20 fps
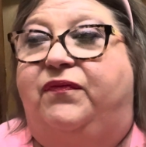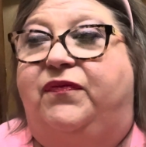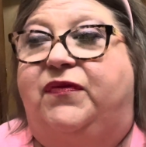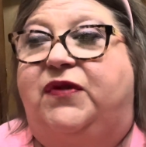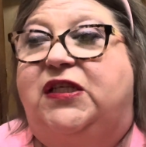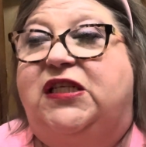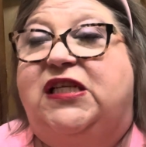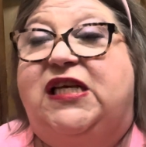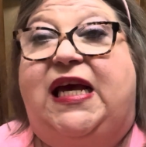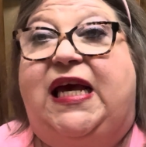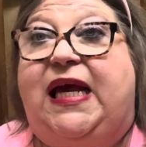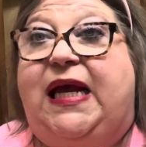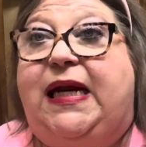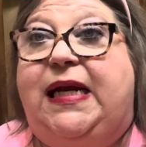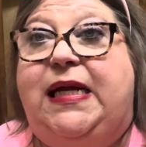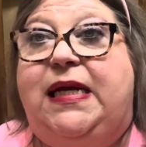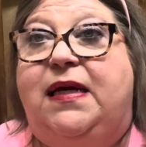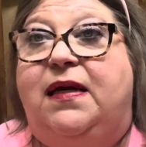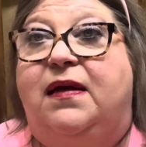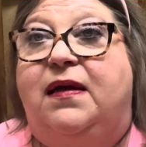
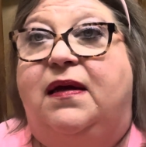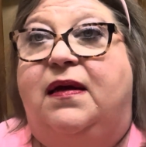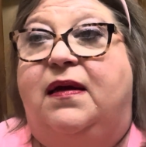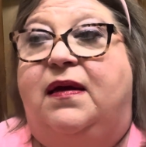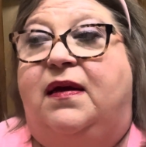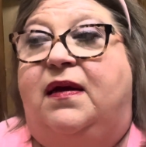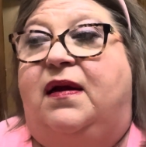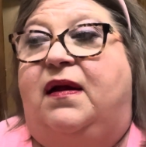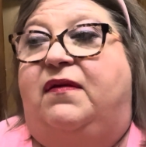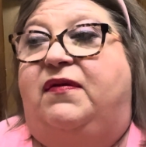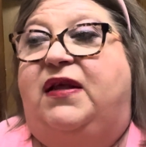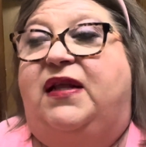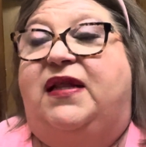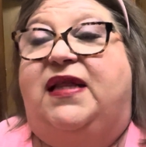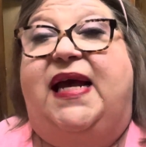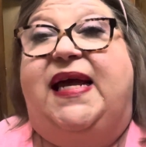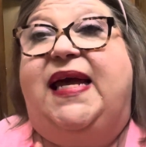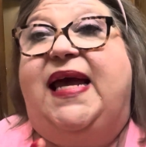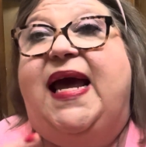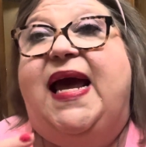scene that
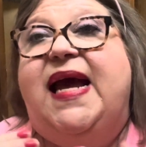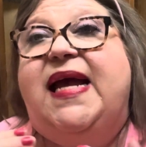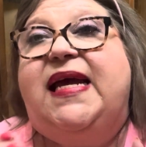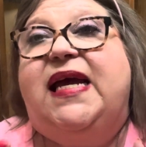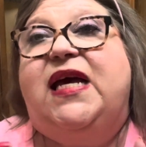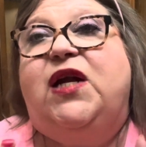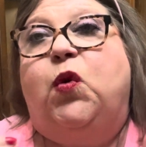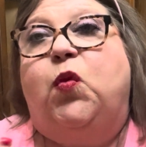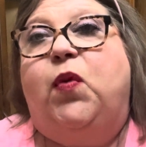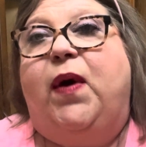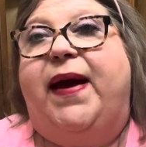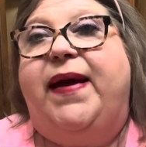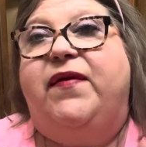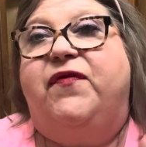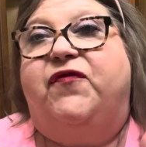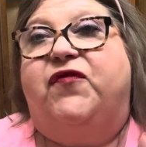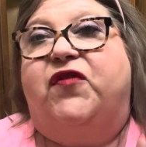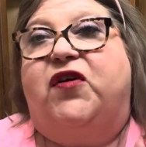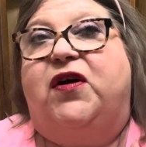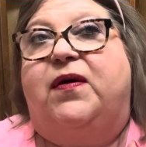they can't get away
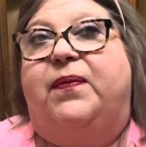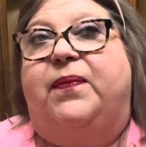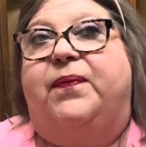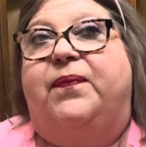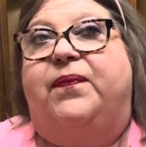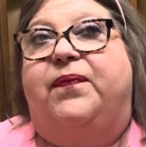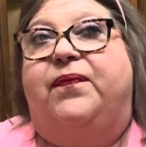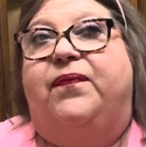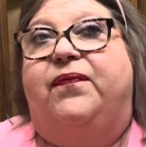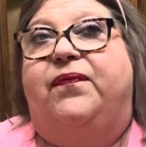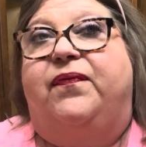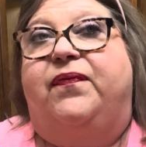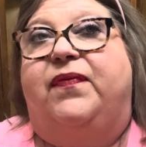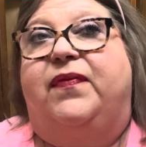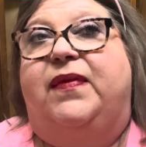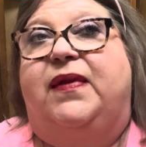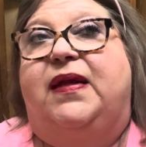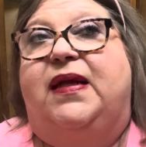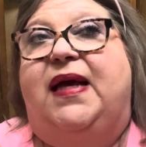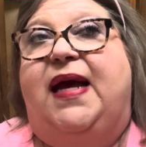from
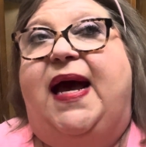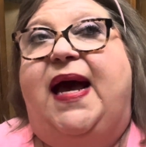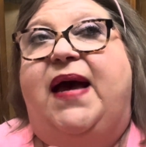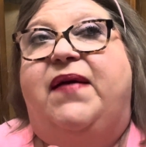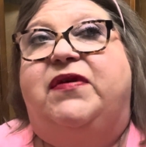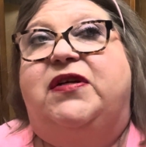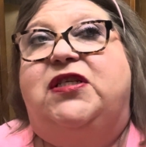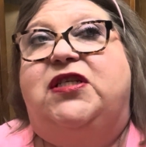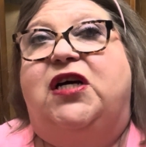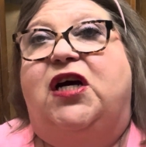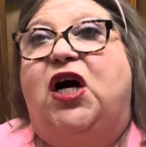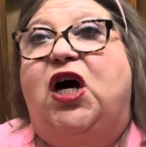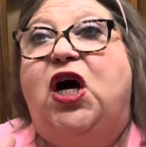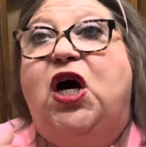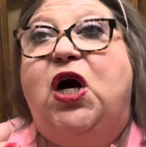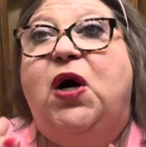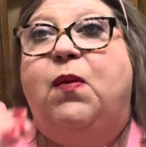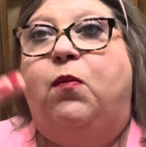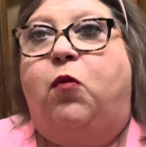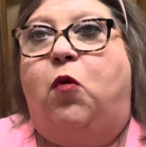having to
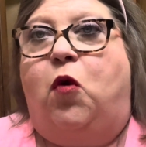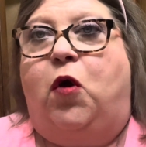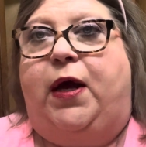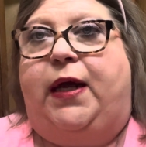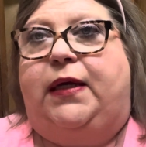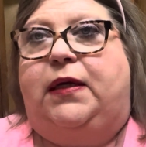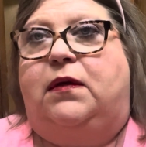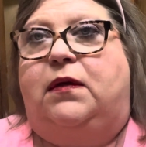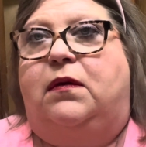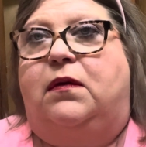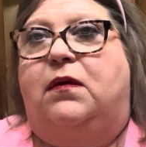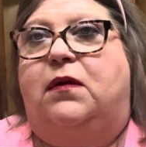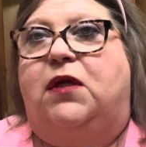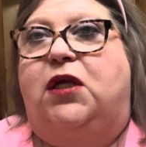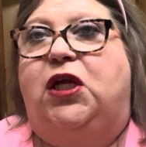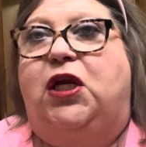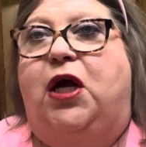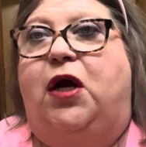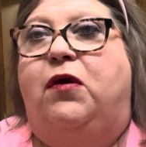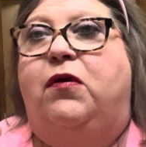up one.
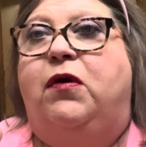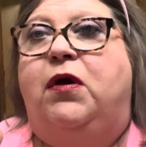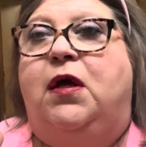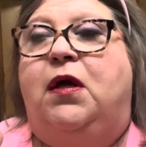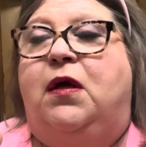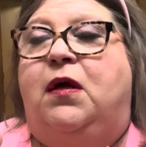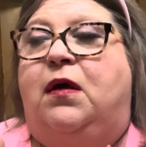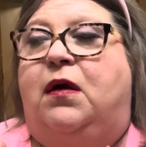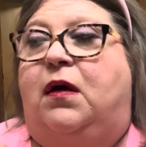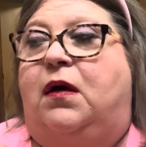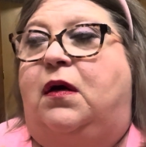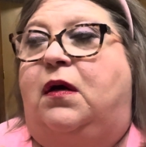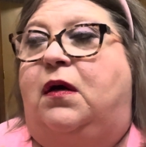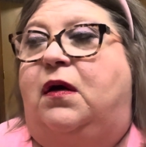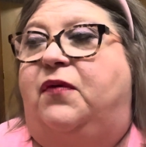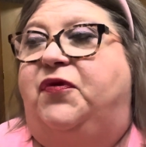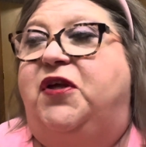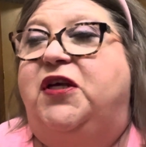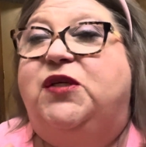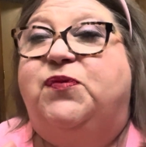You
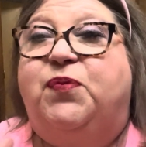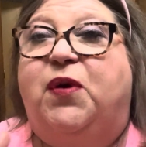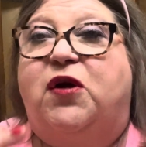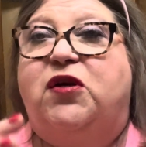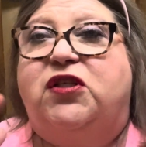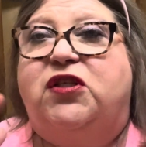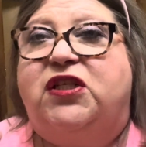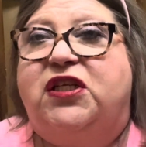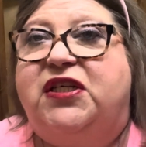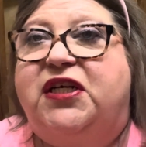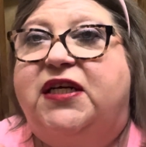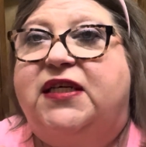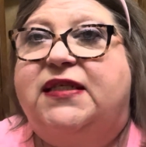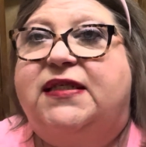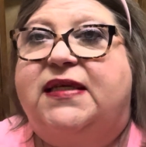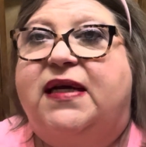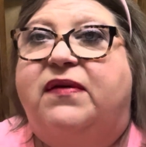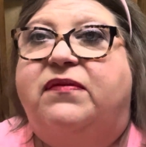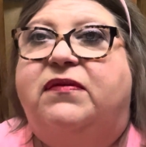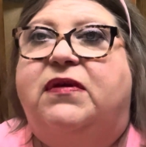know, this person does
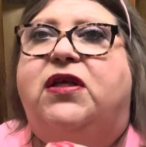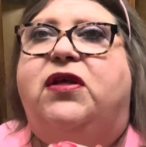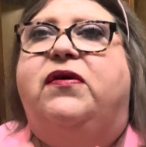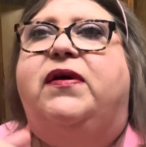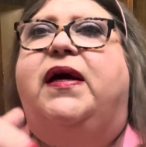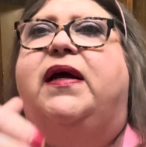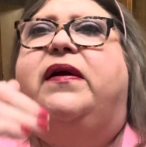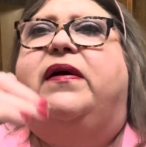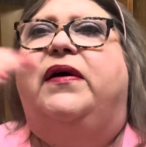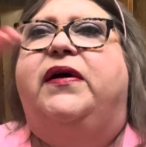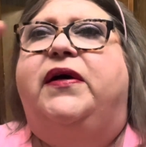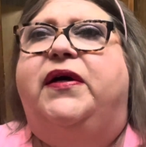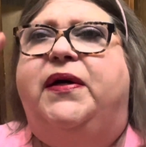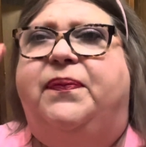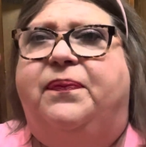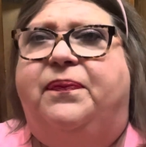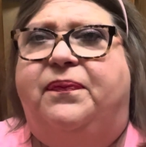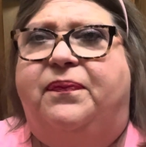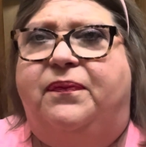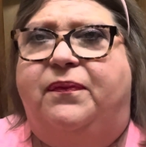something, you got to
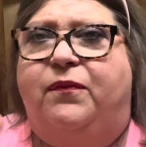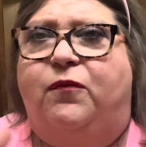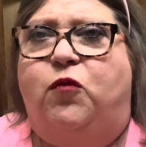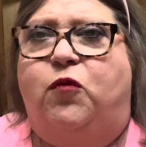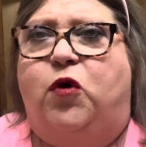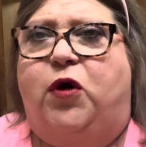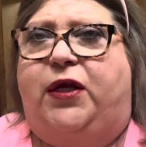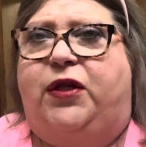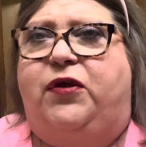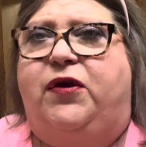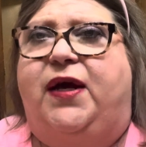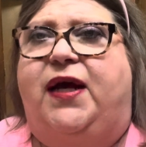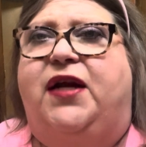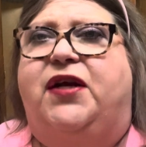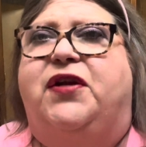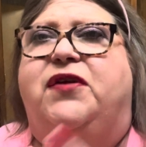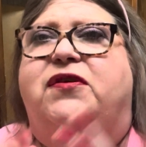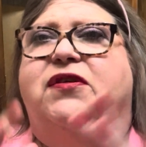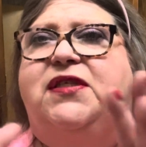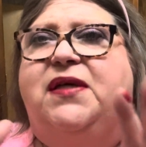up one. You got to
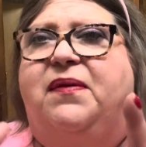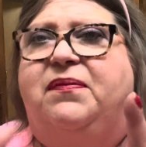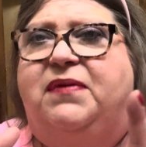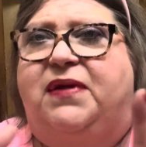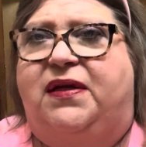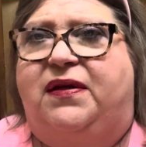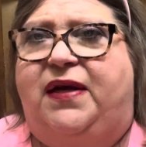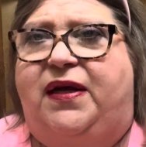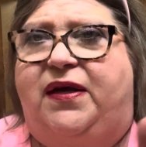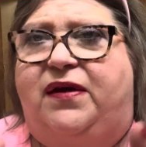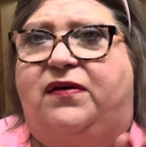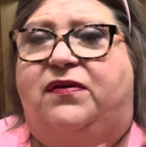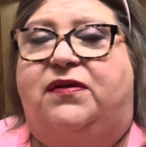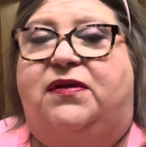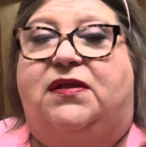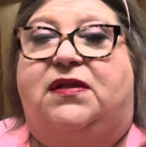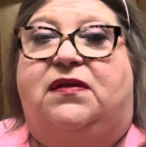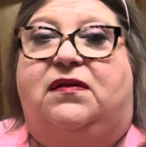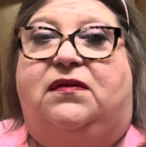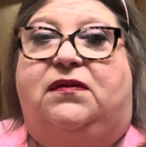do something
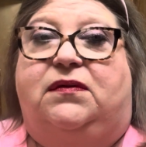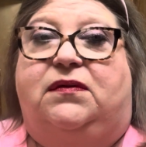else.